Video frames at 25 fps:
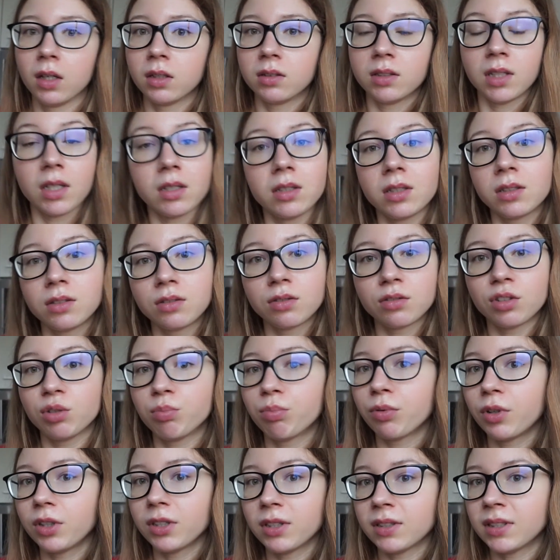nothing to
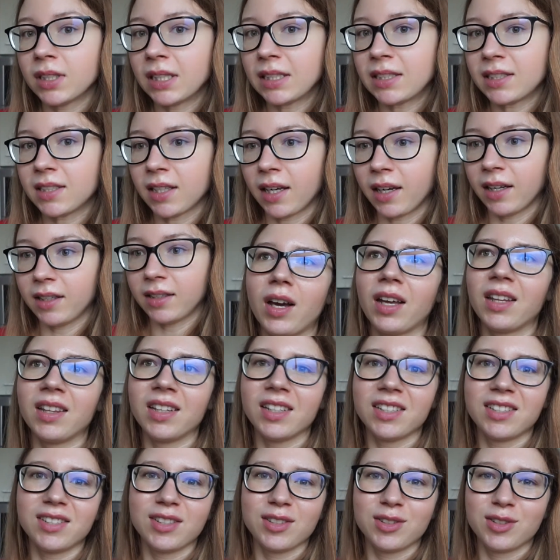report on that side.
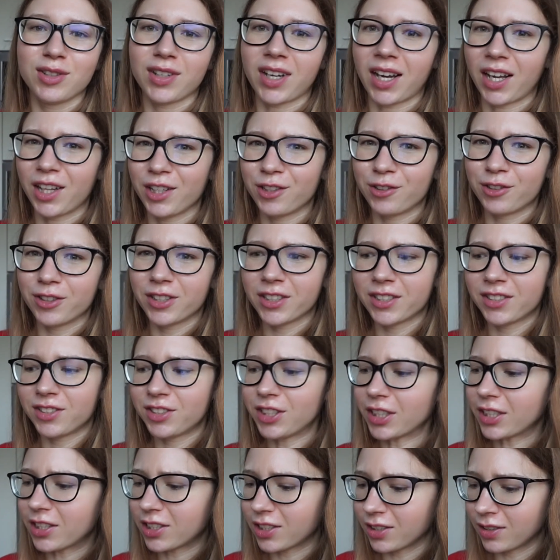Unless you do calorie
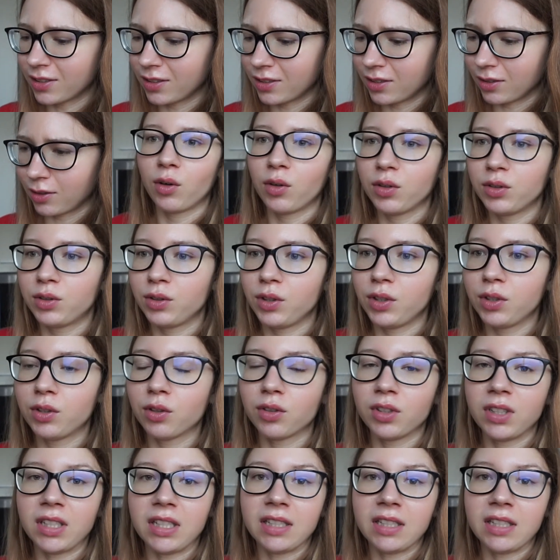restrictions or you don't